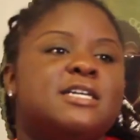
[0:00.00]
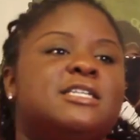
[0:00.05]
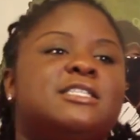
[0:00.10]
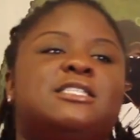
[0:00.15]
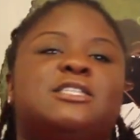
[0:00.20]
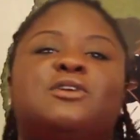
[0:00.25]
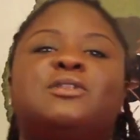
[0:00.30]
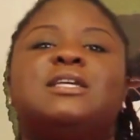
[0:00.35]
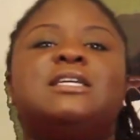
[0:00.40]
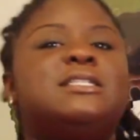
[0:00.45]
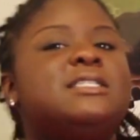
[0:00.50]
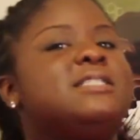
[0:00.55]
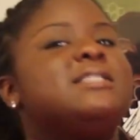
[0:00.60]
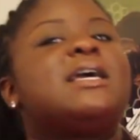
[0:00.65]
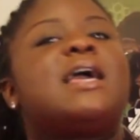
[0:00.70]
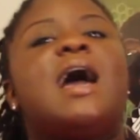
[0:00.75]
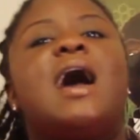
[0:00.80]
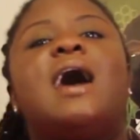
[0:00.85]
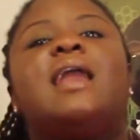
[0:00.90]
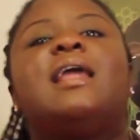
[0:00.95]
So this is
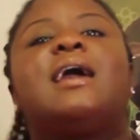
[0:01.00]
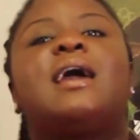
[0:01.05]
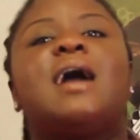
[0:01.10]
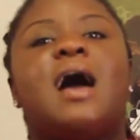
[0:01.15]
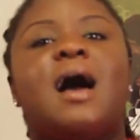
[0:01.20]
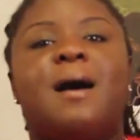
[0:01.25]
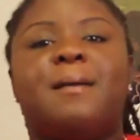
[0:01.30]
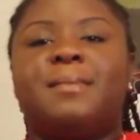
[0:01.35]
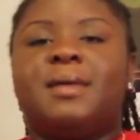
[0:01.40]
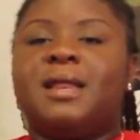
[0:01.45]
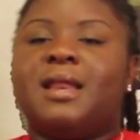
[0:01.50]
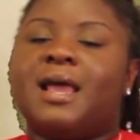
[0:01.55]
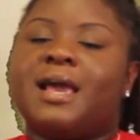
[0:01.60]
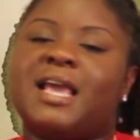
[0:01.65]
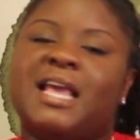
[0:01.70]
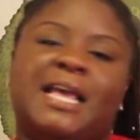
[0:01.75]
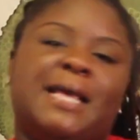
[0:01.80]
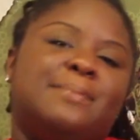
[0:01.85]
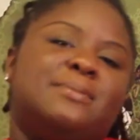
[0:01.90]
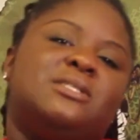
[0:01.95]
the kind of comedy
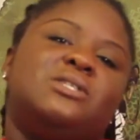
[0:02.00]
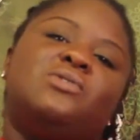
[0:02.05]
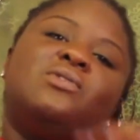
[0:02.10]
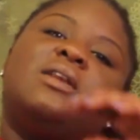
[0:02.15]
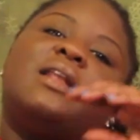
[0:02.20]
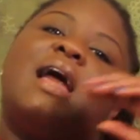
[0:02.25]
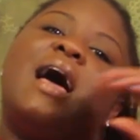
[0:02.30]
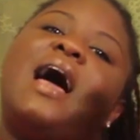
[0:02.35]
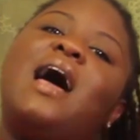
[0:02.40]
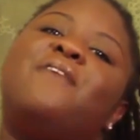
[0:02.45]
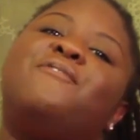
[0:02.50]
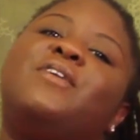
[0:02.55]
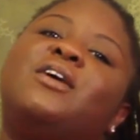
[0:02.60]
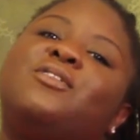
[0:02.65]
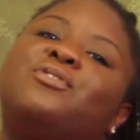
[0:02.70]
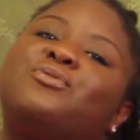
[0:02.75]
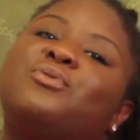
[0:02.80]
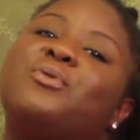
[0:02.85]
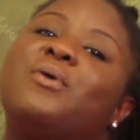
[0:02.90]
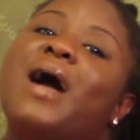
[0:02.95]
that keeps you
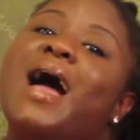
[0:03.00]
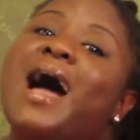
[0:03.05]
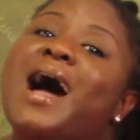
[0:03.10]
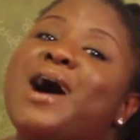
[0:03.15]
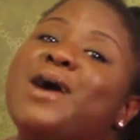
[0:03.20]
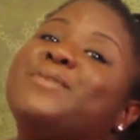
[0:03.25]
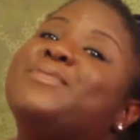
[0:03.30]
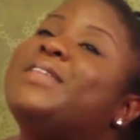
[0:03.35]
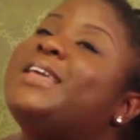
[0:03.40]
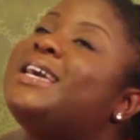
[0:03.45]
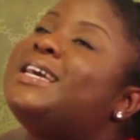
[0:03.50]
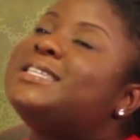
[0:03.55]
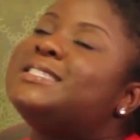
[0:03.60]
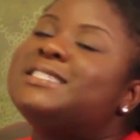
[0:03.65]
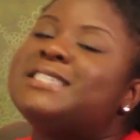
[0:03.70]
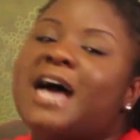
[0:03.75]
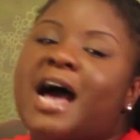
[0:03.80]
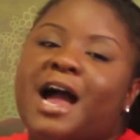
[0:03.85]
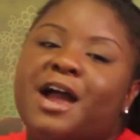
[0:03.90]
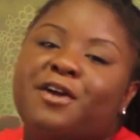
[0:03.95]
laughing throughout the
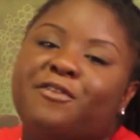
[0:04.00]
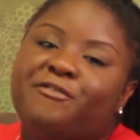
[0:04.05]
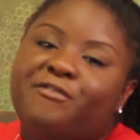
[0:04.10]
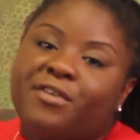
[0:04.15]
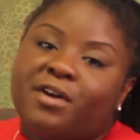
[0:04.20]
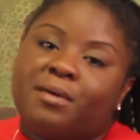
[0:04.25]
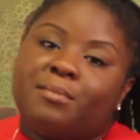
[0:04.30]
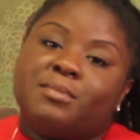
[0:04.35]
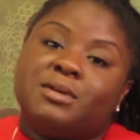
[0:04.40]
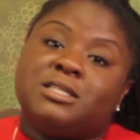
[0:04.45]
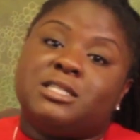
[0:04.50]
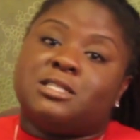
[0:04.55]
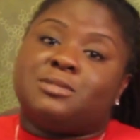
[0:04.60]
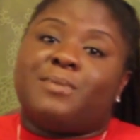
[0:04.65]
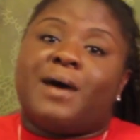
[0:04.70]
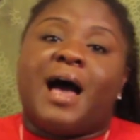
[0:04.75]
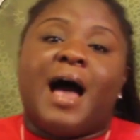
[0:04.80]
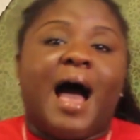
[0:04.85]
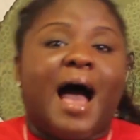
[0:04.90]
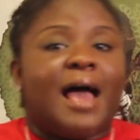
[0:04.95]
entire film, which is
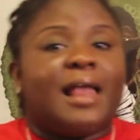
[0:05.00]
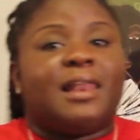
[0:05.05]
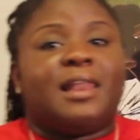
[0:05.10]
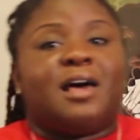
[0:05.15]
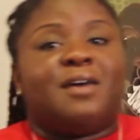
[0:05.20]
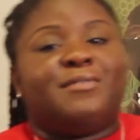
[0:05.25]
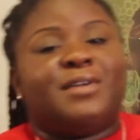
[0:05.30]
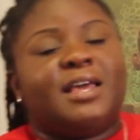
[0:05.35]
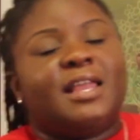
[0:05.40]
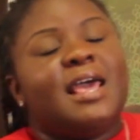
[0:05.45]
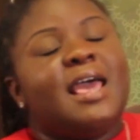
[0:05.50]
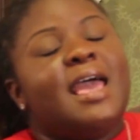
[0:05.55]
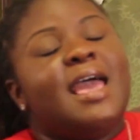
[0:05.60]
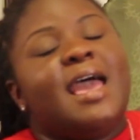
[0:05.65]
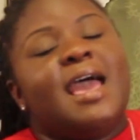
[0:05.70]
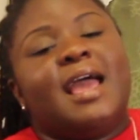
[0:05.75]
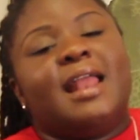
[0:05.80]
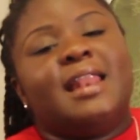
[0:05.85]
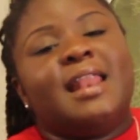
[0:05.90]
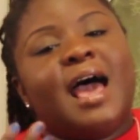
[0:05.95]
why I love it.
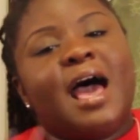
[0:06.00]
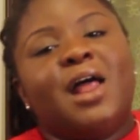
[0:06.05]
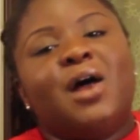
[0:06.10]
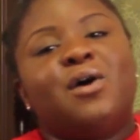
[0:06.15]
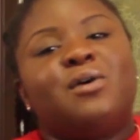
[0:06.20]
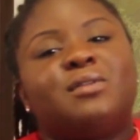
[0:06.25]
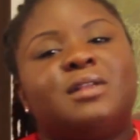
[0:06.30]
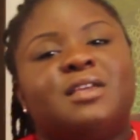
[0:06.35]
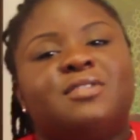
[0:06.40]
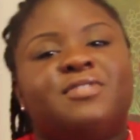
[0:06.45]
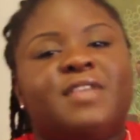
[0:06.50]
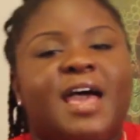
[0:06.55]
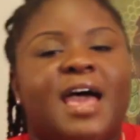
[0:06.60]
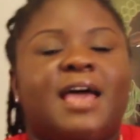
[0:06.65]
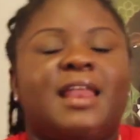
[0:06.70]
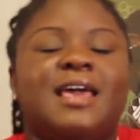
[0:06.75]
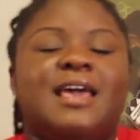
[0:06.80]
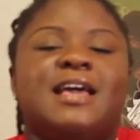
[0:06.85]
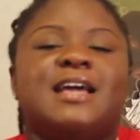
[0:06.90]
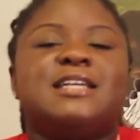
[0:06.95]
And not only
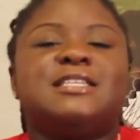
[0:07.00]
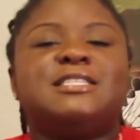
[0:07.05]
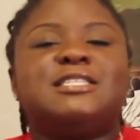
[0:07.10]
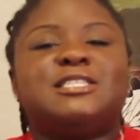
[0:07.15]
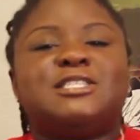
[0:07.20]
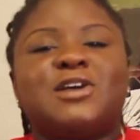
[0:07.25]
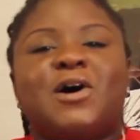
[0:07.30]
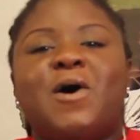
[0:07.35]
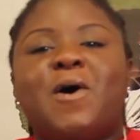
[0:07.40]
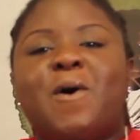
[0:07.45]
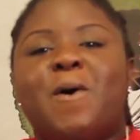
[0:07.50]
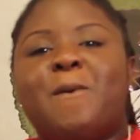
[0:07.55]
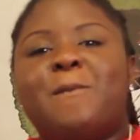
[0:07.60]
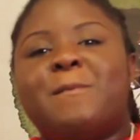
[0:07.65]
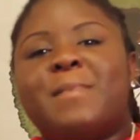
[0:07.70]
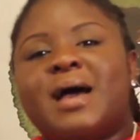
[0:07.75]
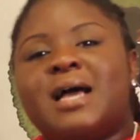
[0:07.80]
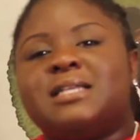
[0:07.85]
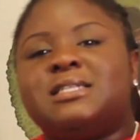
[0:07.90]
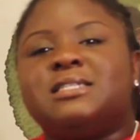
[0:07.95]
that, it's so
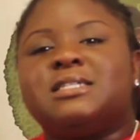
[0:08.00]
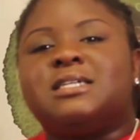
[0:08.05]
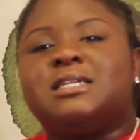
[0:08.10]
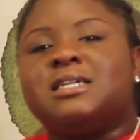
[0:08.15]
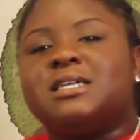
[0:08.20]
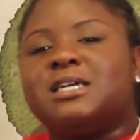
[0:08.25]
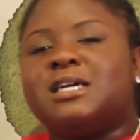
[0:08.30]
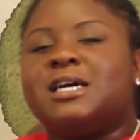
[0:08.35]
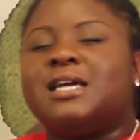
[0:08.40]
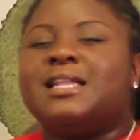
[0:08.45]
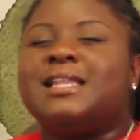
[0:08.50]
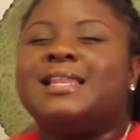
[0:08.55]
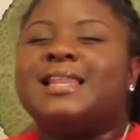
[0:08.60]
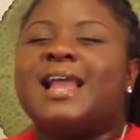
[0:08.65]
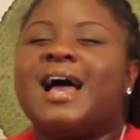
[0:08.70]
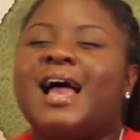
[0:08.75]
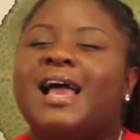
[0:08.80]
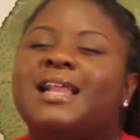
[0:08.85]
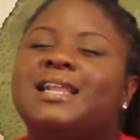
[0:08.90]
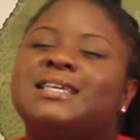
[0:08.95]
much good
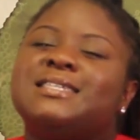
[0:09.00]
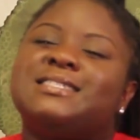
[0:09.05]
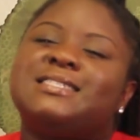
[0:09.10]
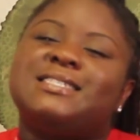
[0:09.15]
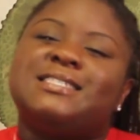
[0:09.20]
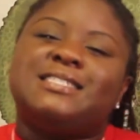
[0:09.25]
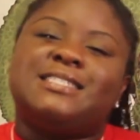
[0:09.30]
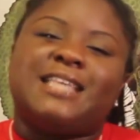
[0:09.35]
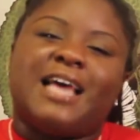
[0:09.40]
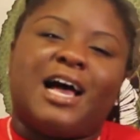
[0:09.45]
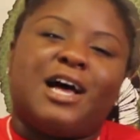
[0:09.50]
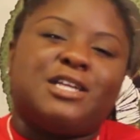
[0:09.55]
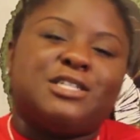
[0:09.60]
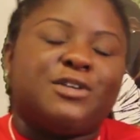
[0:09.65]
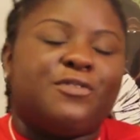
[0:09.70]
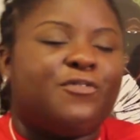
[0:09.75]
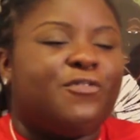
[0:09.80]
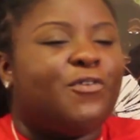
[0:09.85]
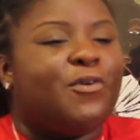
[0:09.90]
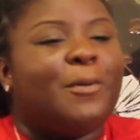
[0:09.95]
90s
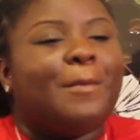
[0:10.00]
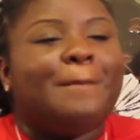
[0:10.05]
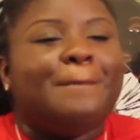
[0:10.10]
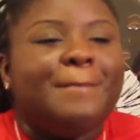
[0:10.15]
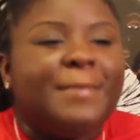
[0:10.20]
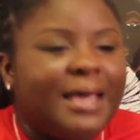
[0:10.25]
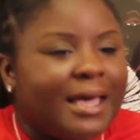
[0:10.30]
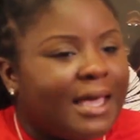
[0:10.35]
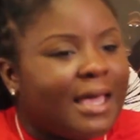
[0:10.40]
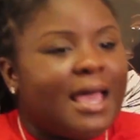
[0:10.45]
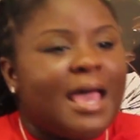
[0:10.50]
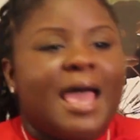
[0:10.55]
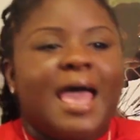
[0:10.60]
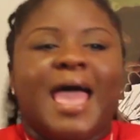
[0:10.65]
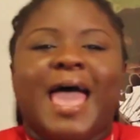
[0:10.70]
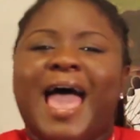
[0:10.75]
nostalgia for me.